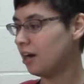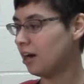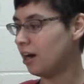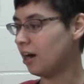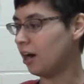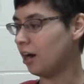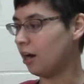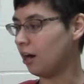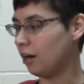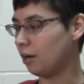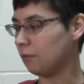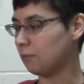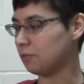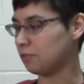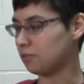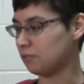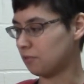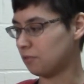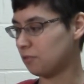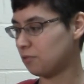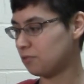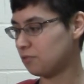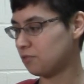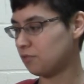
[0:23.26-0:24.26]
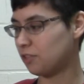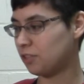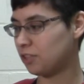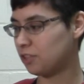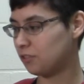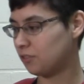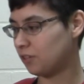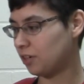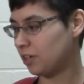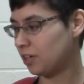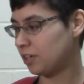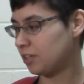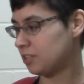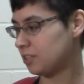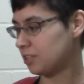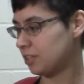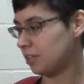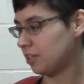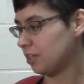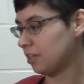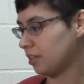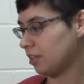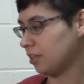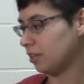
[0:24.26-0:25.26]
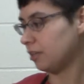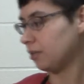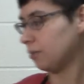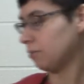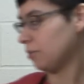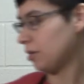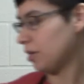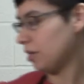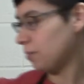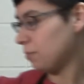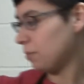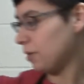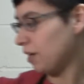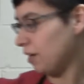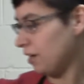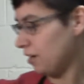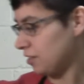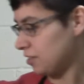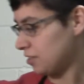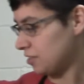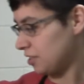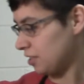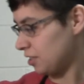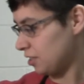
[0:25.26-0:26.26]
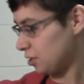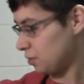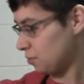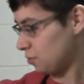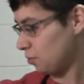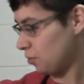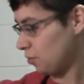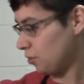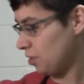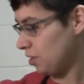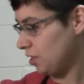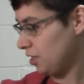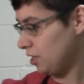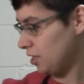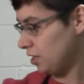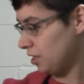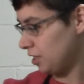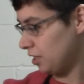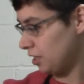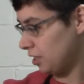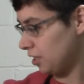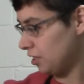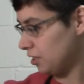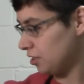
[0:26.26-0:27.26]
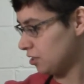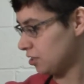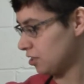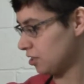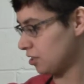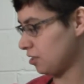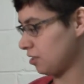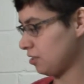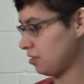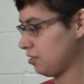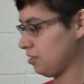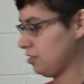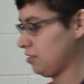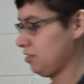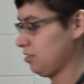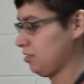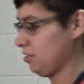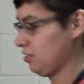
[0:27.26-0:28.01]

I'm using frozen french fries and my bag says preheat